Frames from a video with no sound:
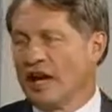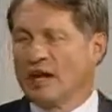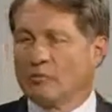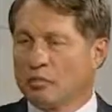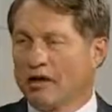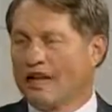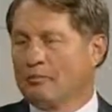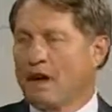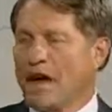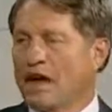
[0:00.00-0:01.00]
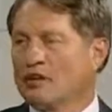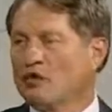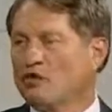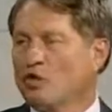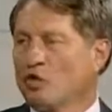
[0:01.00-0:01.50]
And bring it back
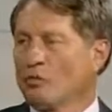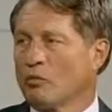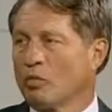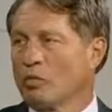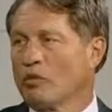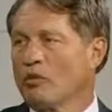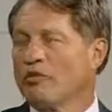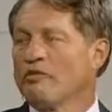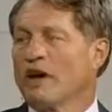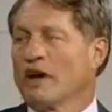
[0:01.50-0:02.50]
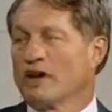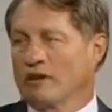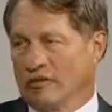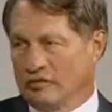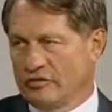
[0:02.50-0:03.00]
to normal
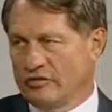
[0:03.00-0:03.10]
values.